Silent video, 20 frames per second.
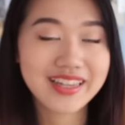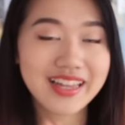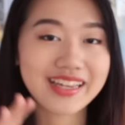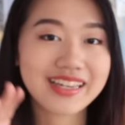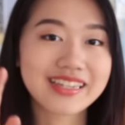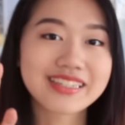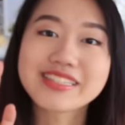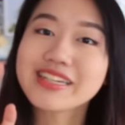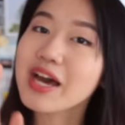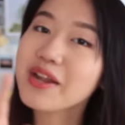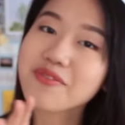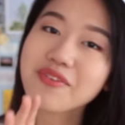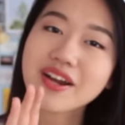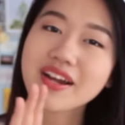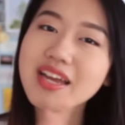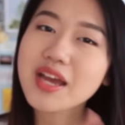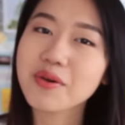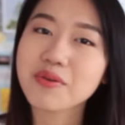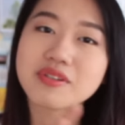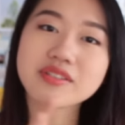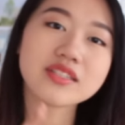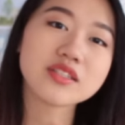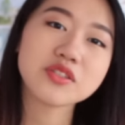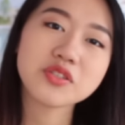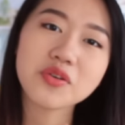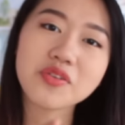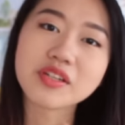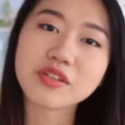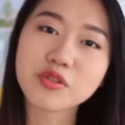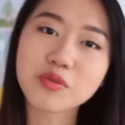Like, January, I wasn't
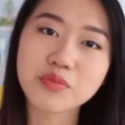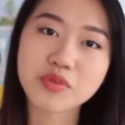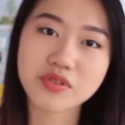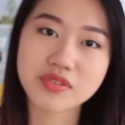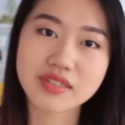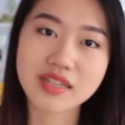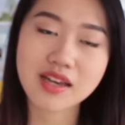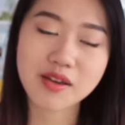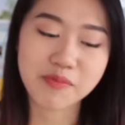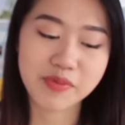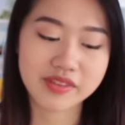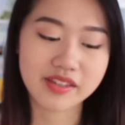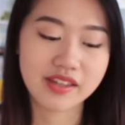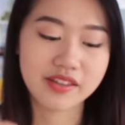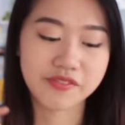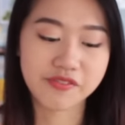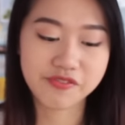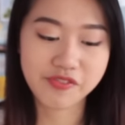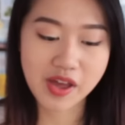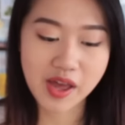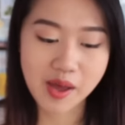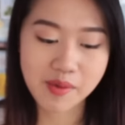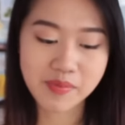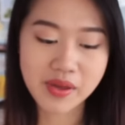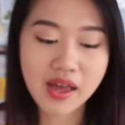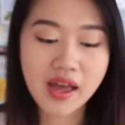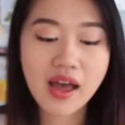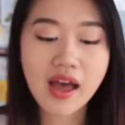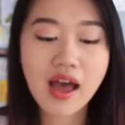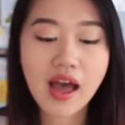so into music, but then
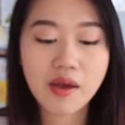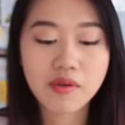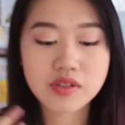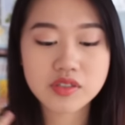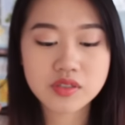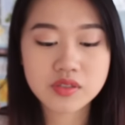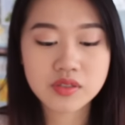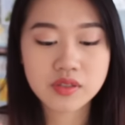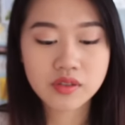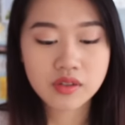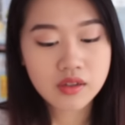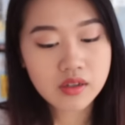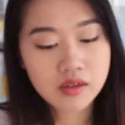Feb, I was